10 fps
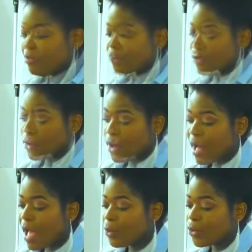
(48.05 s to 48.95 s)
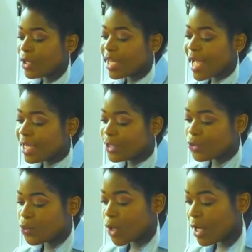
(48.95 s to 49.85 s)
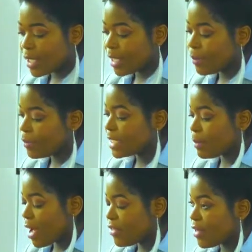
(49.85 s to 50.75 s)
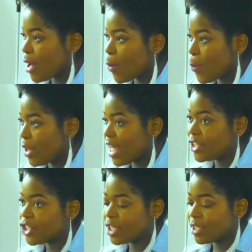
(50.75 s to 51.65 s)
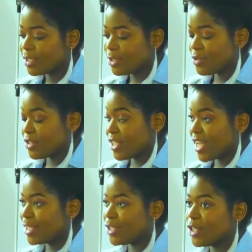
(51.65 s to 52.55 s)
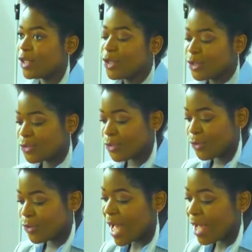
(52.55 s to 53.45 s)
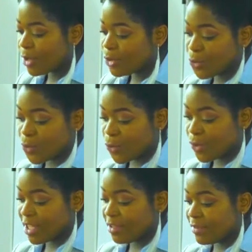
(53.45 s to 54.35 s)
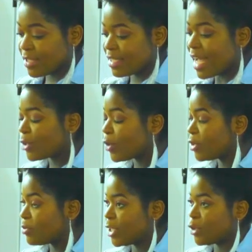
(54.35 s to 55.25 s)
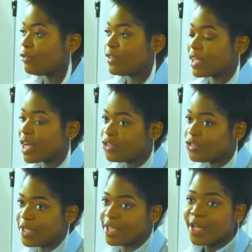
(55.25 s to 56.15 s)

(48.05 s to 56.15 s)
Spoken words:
So I would like to welcome Samantha Omolager to the stage to give us acknowledgement of the country.